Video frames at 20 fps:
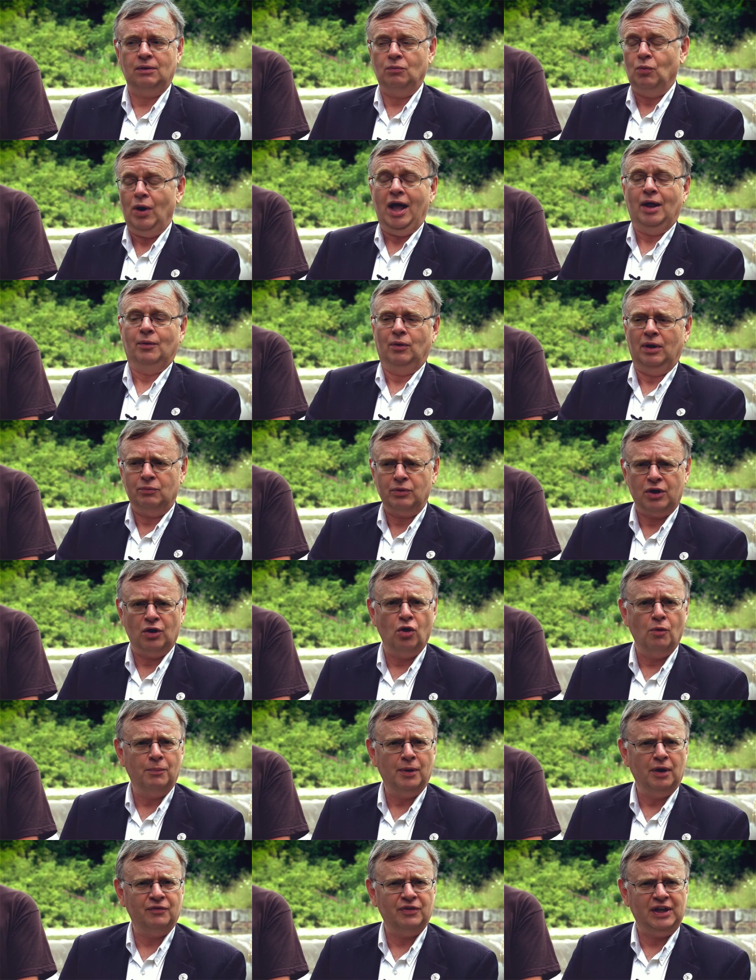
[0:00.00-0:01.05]
well, we
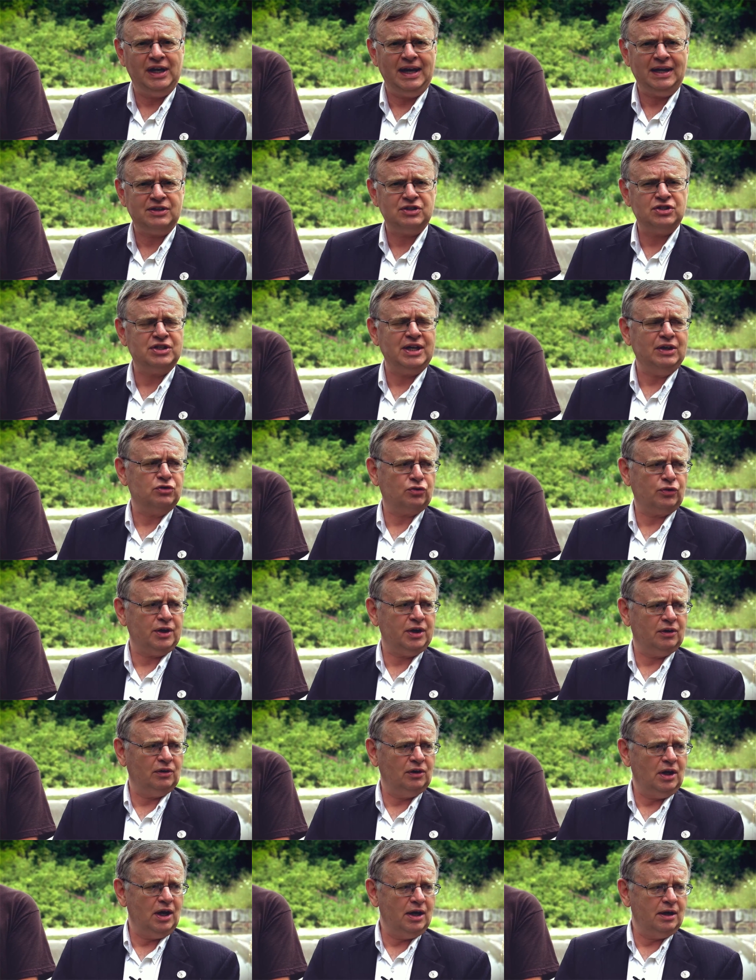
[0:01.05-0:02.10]
hope over the next century
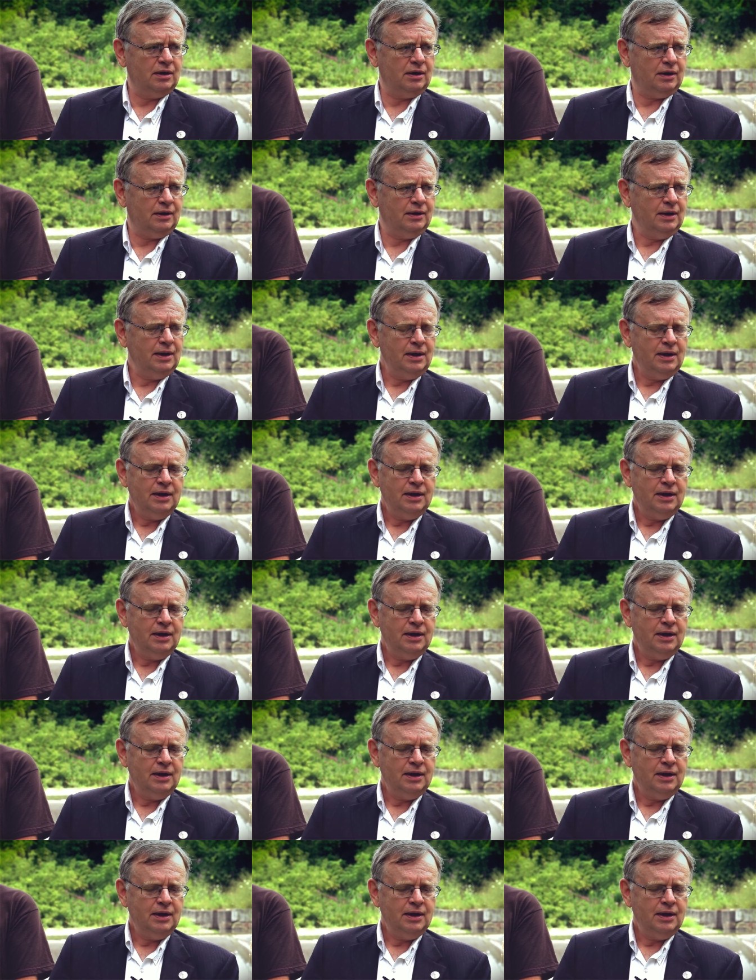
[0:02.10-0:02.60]
or longer.